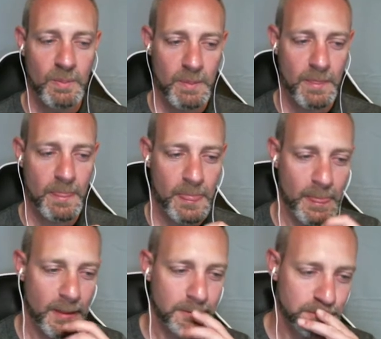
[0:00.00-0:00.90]

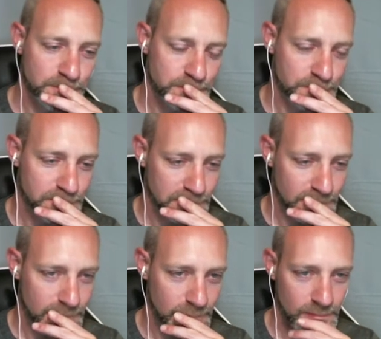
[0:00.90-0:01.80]

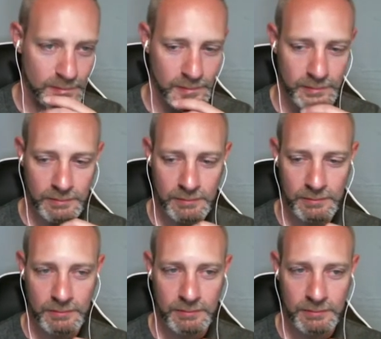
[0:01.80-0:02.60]
No words are spoken by the person on screen.